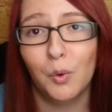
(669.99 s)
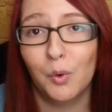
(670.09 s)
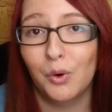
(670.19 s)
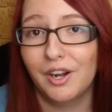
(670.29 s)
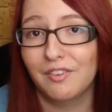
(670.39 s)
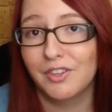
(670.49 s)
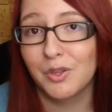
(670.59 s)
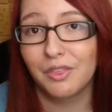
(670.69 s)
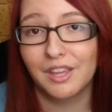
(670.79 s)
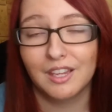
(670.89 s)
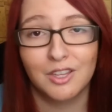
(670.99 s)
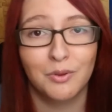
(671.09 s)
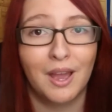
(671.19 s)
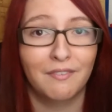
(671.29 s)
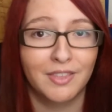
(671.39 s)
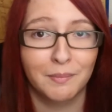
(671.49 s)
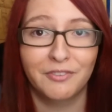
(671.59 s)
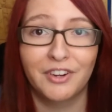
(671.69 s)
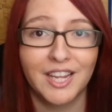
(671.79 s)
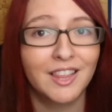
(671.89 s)
or if you think you have some
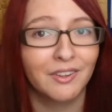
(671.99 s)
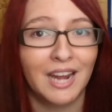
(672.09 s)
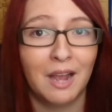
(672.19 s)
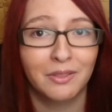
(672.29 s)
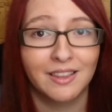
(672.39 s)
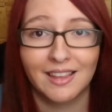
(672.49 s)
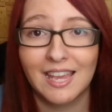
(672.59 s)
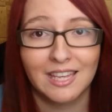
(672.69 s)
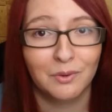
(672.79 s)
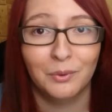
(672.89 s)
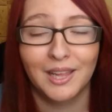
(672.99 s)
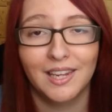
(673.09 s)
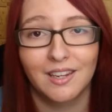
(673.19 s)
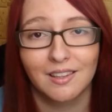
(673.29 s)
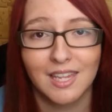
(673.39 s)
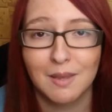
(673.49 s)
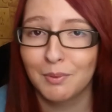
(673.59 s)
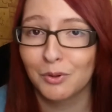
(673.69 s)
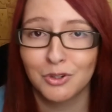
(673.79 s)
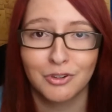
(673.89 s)
advice on how to take it all in and
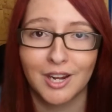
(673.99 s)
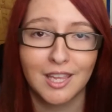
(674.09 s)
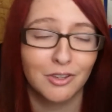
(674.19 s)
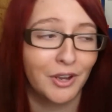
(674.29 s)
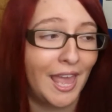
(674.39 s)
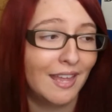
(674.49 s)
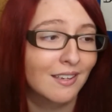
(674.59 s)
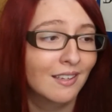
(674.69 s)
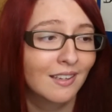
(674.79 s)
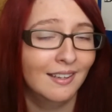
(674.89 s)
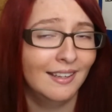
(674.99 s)
keep it all straight in your head,